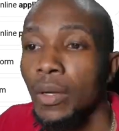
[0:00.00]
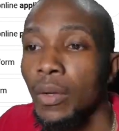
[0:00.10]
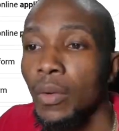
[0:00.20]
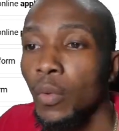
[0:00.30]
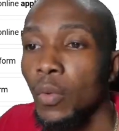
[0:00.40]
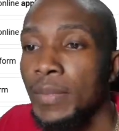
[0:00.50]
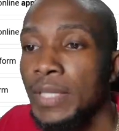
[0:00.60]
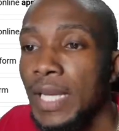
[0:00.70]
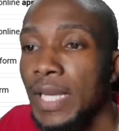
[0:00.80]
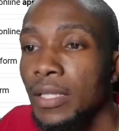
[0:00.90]

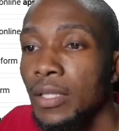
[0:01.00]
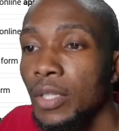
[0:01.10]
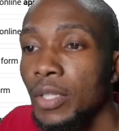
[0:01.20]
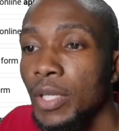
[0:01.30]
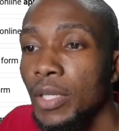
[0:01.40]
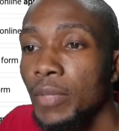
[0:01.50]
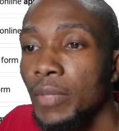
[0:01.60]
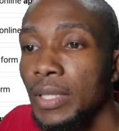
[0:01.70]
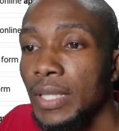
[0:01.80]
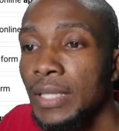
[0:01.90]
Website
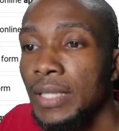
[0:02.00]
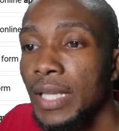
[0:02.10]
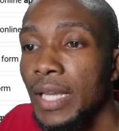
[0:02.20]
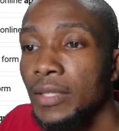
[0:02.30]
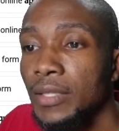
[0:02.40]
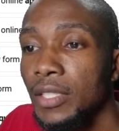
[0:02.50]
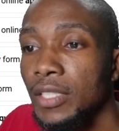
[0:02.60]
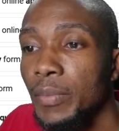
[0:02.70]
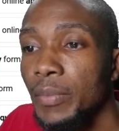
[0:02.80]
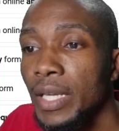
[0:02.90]

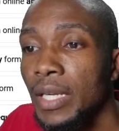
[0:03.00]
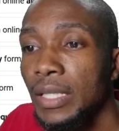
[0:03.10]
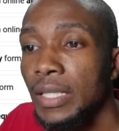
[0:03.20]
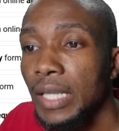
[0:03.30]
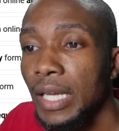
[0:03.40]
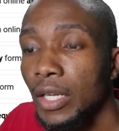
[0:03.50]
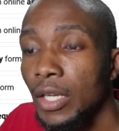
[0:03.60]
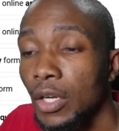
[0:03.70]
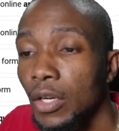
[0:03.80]
www.enterjamaica.gov.